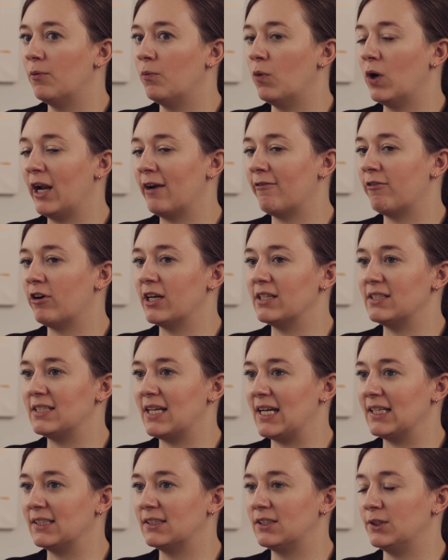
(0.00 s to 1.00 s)
whatever it
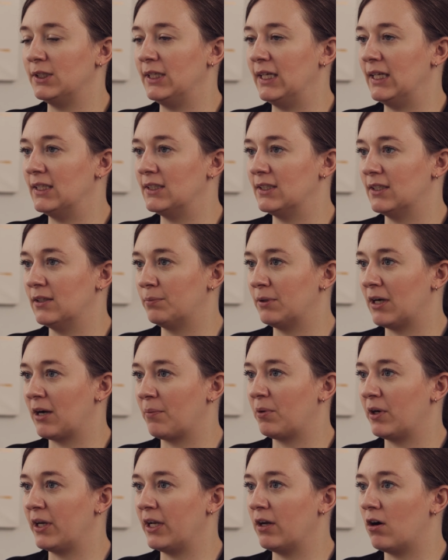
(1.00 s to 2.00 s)
takes to get into the
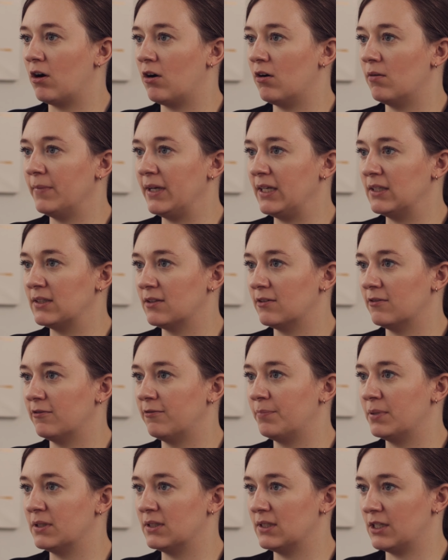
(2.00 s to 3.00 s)
property, all means
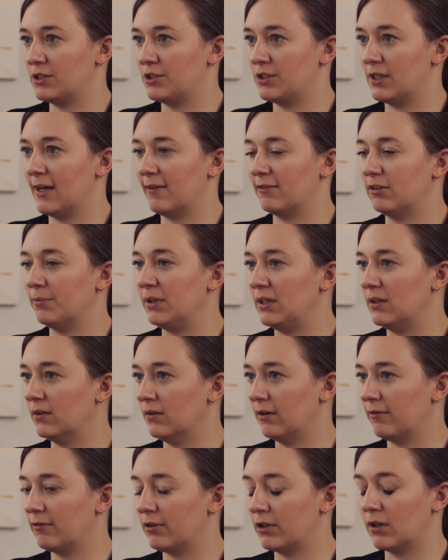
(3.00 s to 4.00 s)
of possession have to be
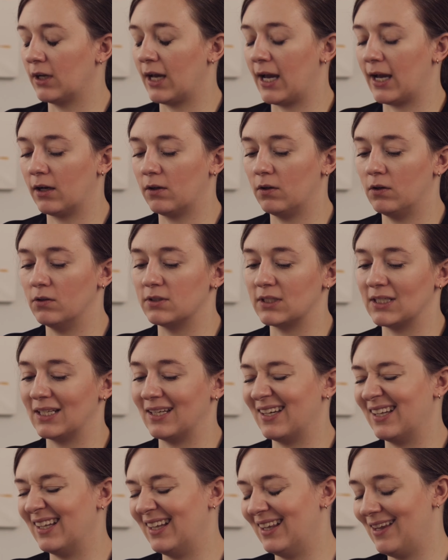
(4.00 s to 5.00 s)
delivered at
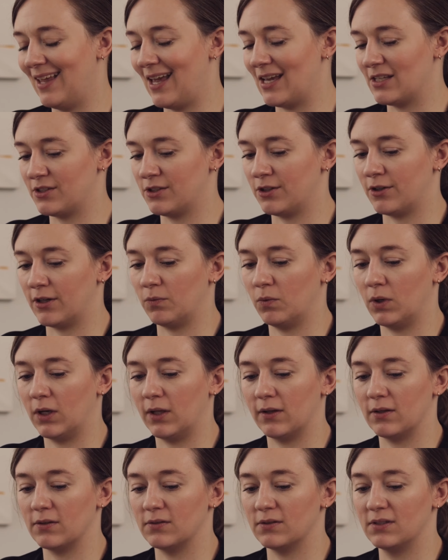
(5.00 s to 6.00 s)
closing unless you're in one
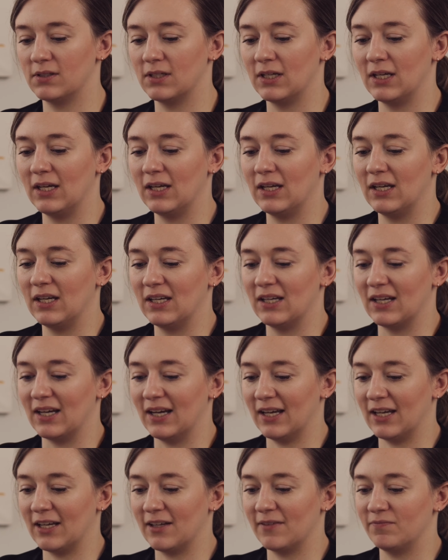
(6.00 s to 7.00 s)
of those
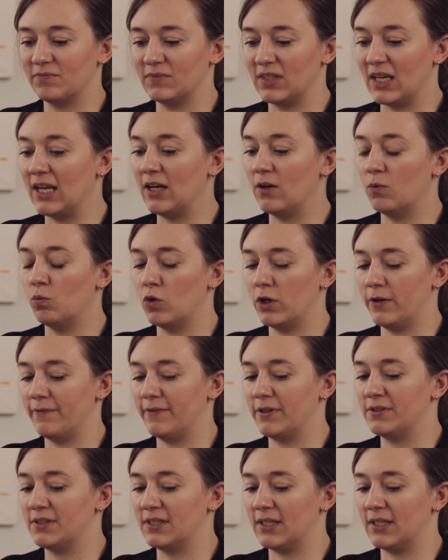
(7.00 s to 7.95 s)
Um, in one of those